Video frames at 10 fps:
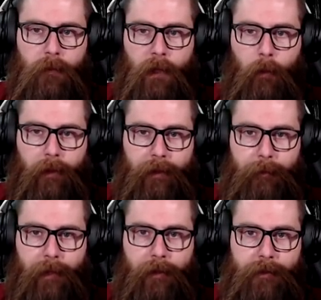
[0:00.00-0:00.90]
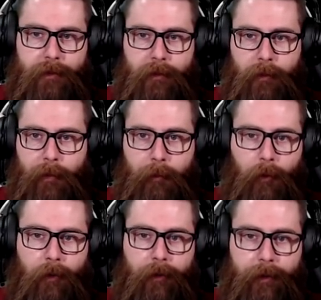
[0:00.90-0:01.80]
Whittle him down just a little bit
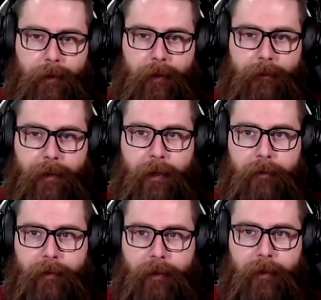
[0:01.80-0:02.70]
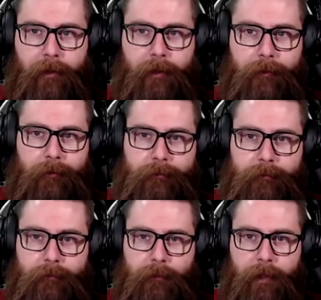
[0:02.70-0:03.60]
more and then go for the kill on
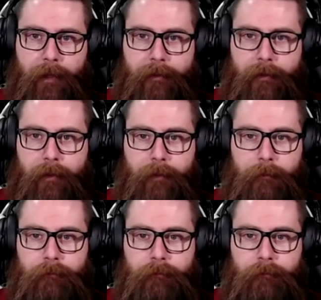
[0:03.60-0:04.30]
the next turn.